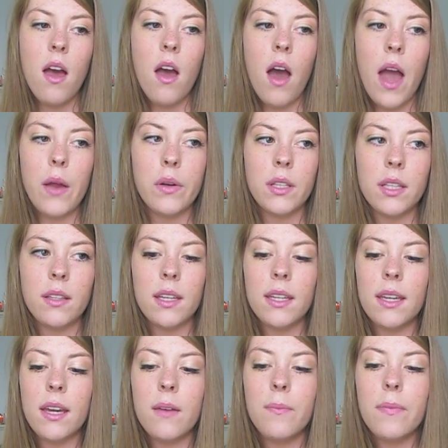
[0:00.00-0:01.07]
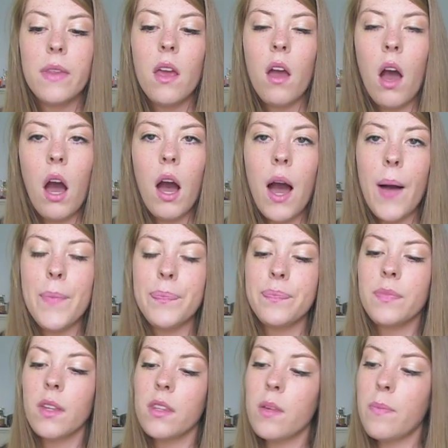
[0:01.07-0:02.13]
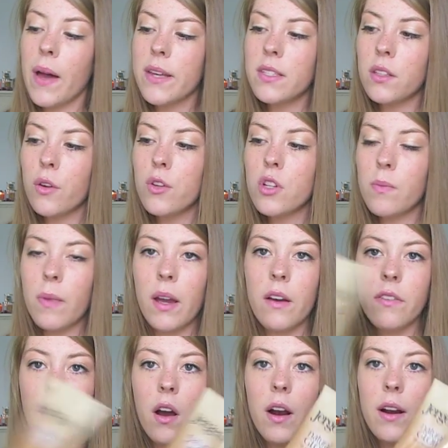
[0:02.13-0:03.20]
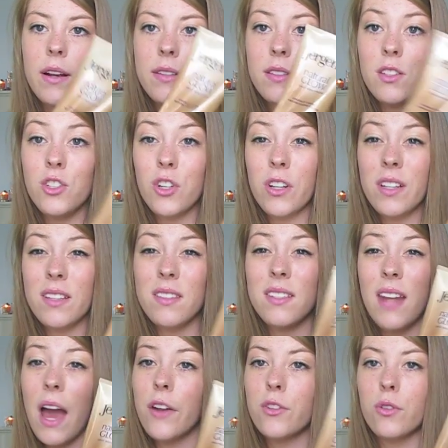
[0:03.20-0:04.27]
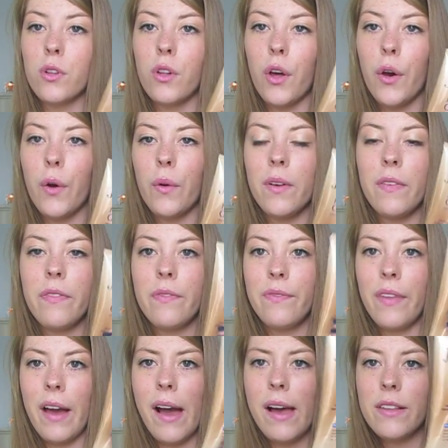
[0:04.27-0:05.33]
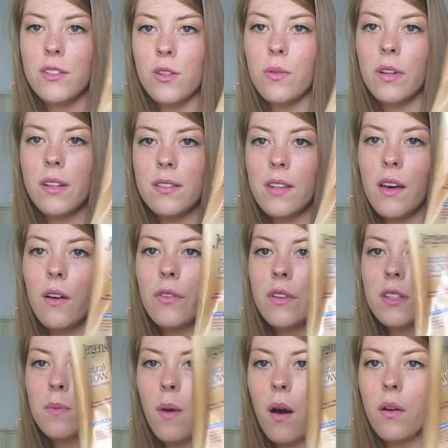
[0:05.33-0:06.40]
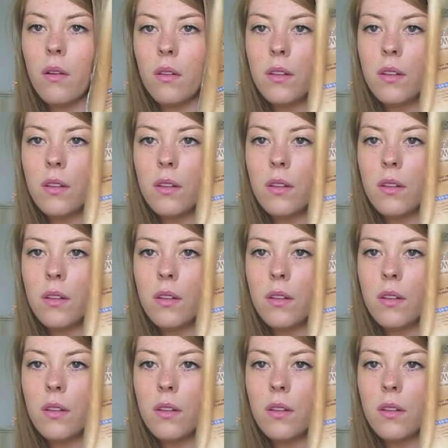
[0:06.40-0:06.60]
I I really like it. The best lotion by far is the Jergens Natural Glow. As you can tell, this bottle